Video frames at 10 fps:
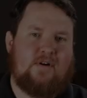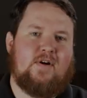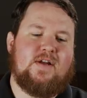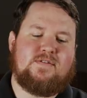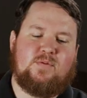All
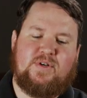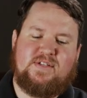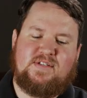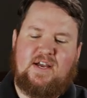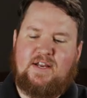right, so when
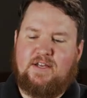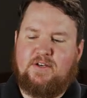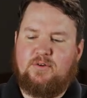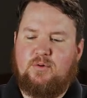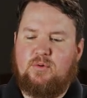designing a
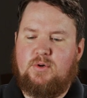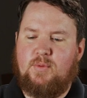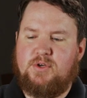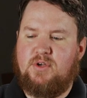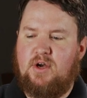new
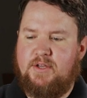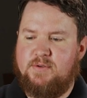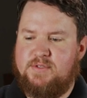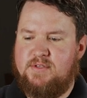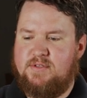commercial audio
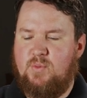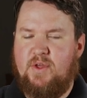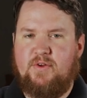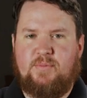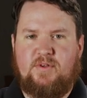system,
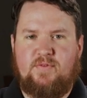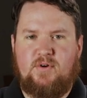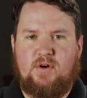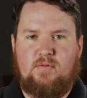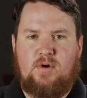whether it be
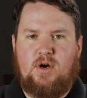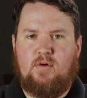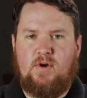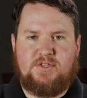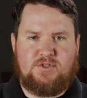for a, a
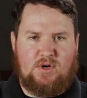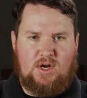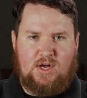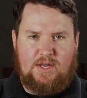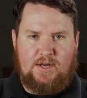
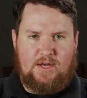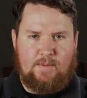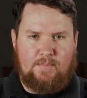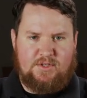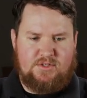restaurant,
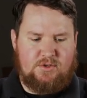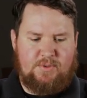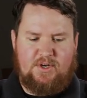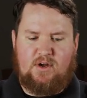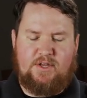um, a
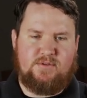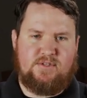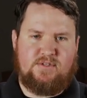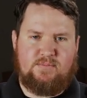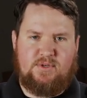distributed audio
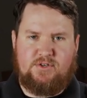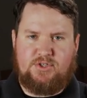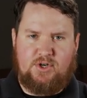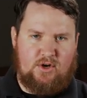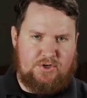system in your
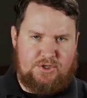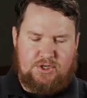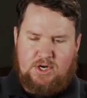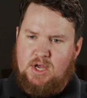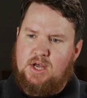church,
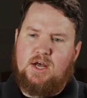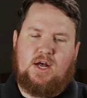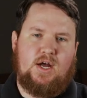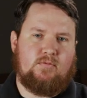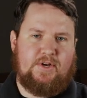
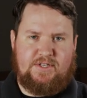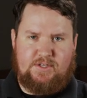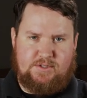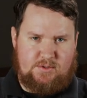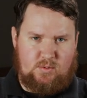uh, a
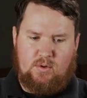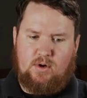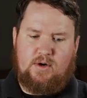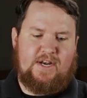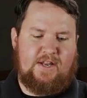retail
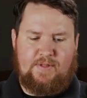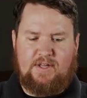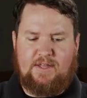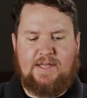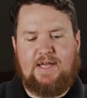store, anything
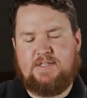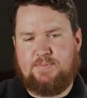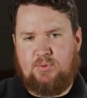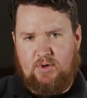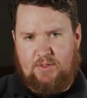like that, it's
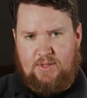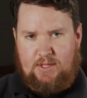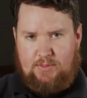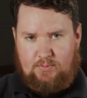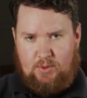important to
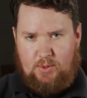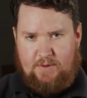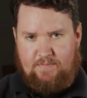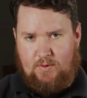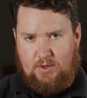think through
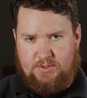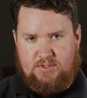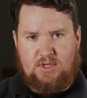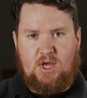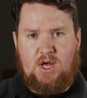at
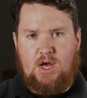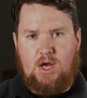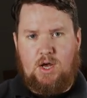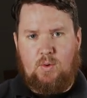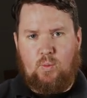first
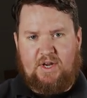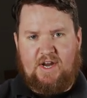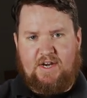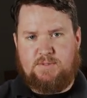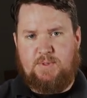uh, what
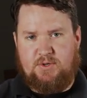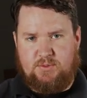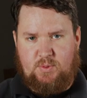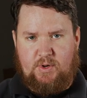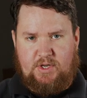kind of
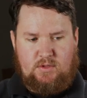speakers we want to